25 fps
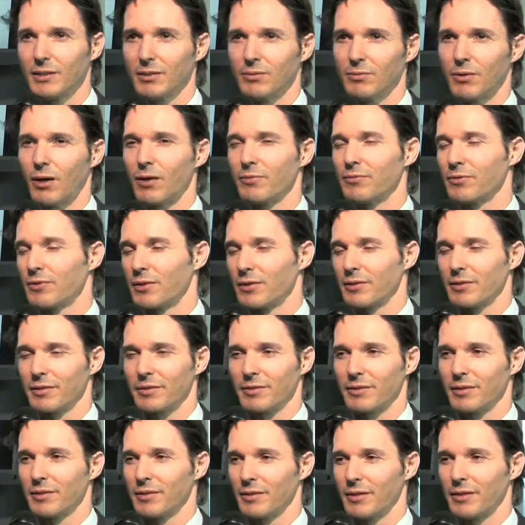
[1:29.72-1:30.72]
Well, for
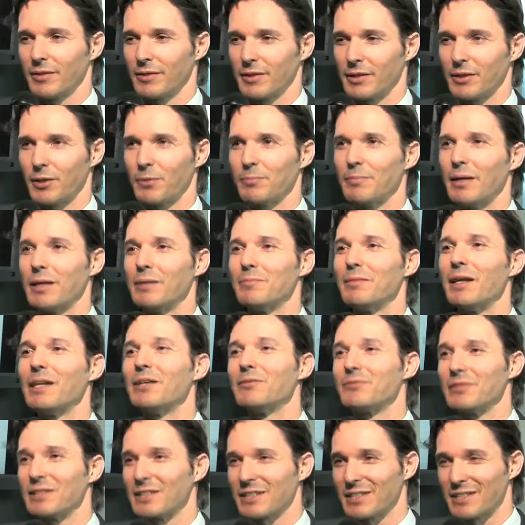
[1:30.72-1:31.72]
many
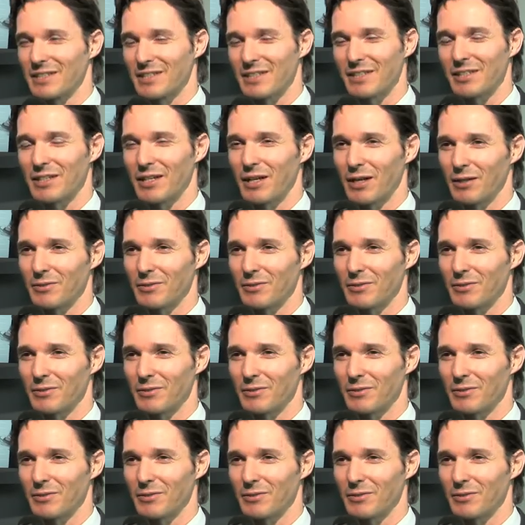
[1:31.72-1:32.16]
reasons.